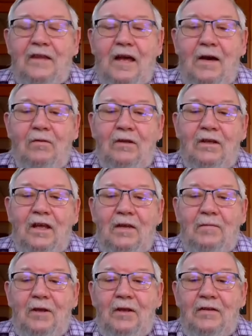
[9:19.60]
that one
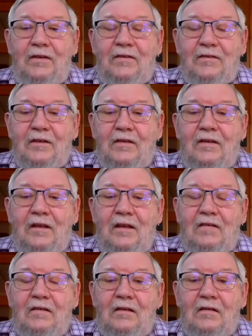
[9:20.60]
came in just a
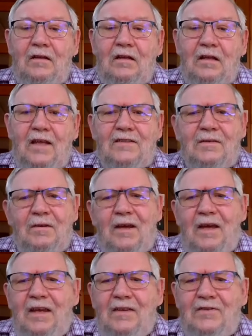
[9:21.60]
little bit less so
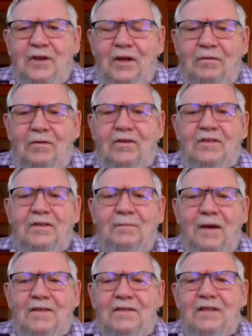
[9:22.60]
in general the
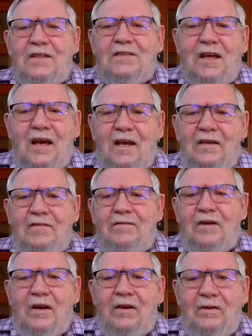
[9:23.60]
domestic side
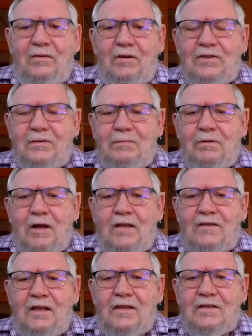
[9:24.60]
of our us
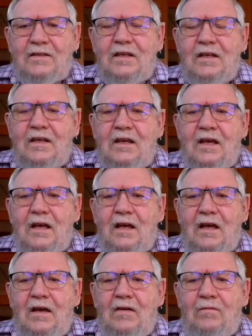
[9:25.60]
process
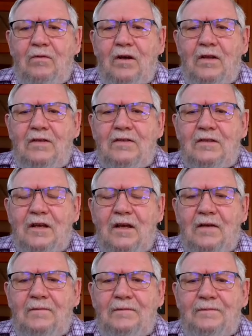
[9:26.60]
was
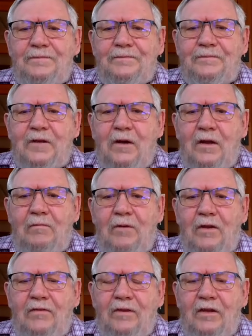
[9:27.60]
on
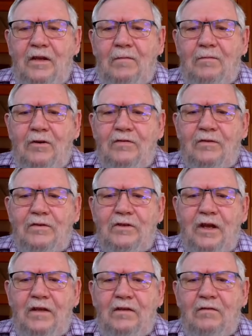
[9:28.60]
monthly numbers for
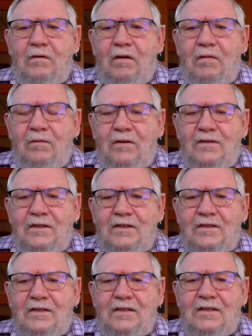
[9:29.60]
January were
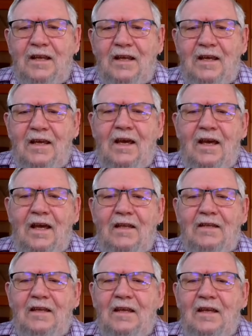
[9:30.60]
just a
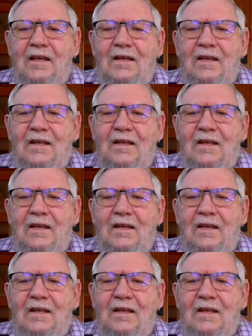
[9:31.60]
tad